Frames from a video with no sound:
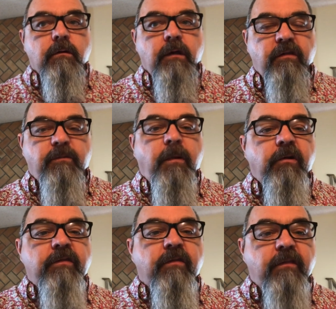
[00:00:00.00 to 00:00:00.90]

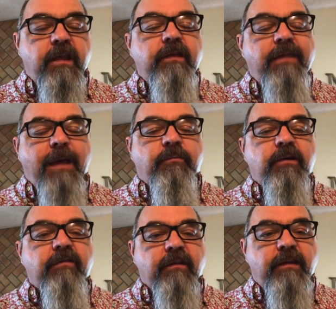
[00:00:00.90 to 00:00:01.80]
experiences in that
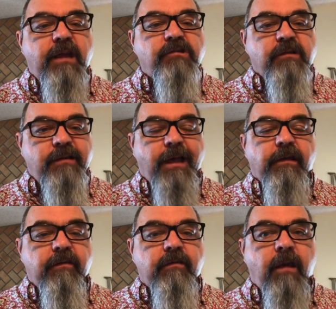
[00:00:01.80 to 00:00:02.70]
presentation. Tell
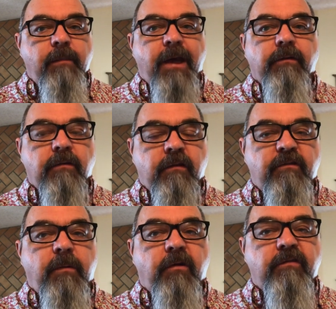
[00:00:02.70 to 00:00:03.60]
us about
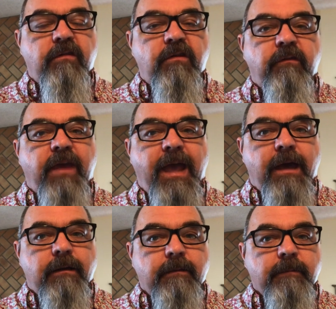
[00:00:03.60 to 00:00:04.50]
experiences you've
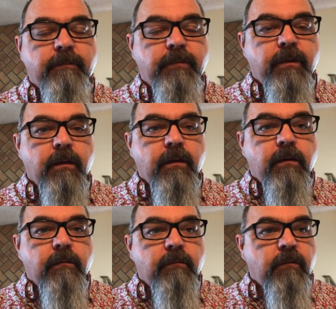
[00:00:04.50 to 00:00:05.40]
had.
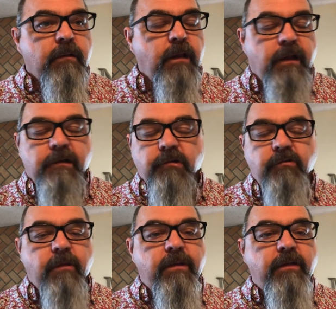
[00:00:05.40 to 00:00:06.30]

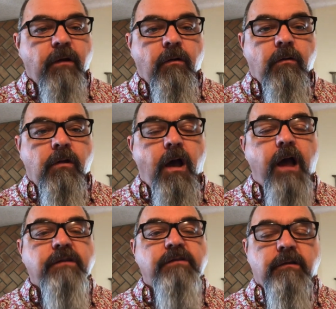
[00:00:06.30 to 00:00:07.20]
Include them in there
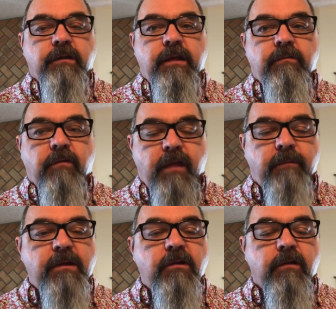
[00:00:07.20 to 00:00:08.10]
constantly, so
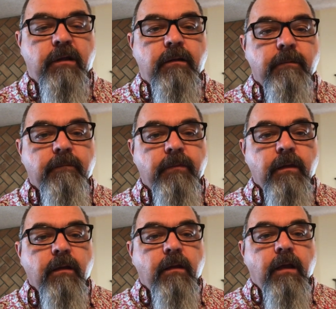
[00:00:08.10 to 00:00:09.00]
that'd be good.
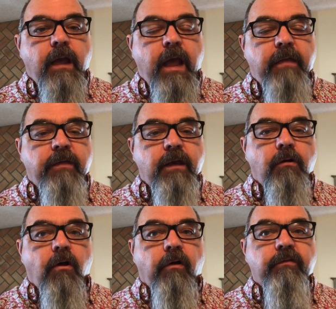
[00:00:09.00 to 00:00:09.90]
And then
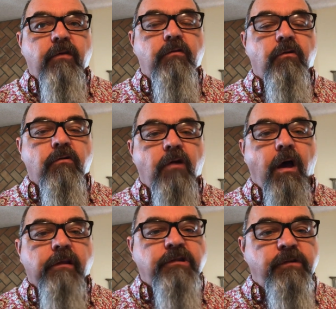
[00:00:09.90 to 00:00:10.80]
also your
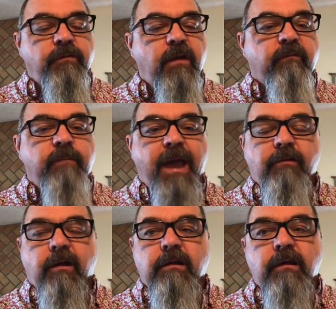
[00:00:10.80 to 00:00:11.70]
knowledge. If you have
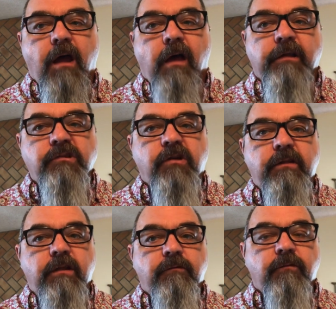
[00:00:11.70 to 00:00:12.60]
background knowledge on
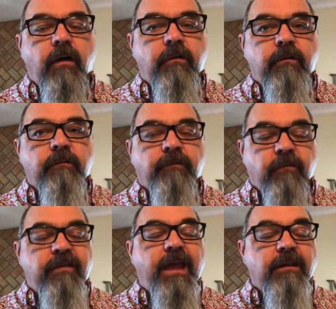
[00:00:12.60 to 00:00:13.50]
the on the
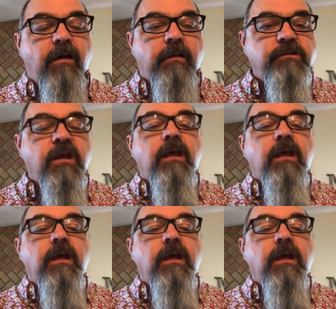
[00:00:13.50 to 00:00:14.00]
firsthand knowledge,